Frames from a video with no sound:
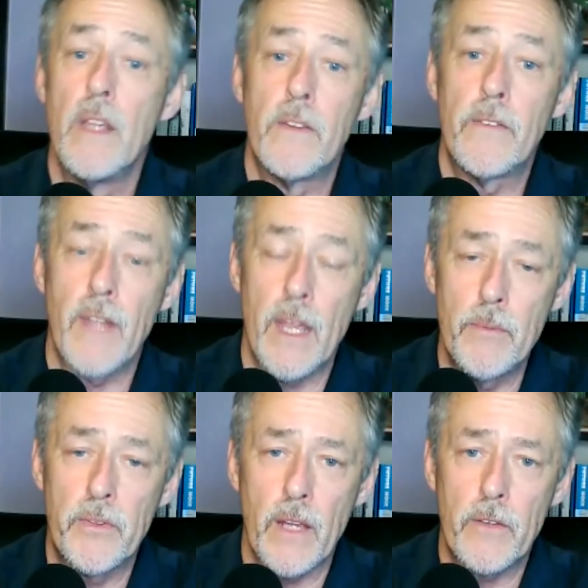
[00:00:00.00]

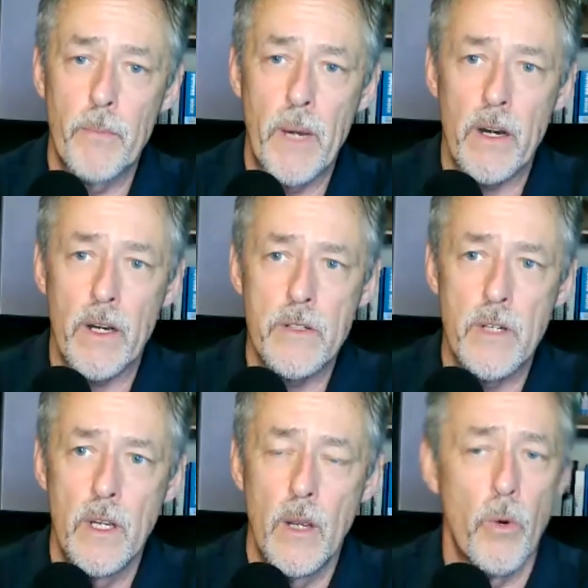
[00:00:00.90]
Same-sex
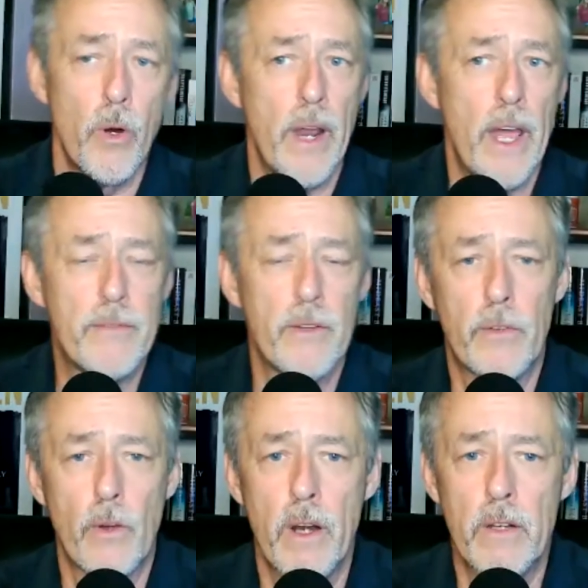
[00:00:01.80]
marriage. We're going to have to
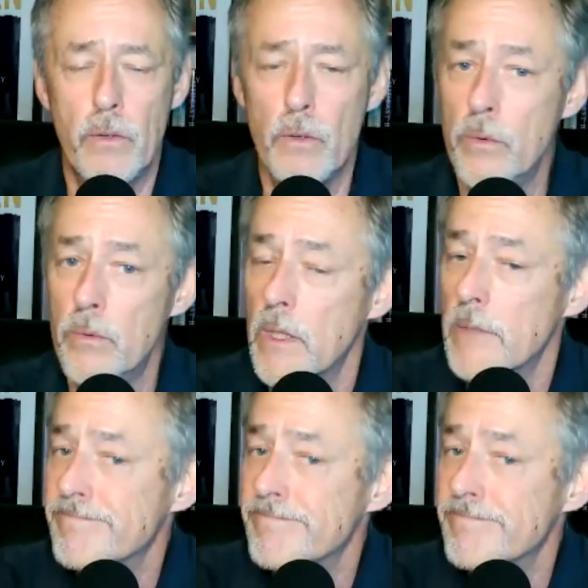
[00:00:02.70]
start to,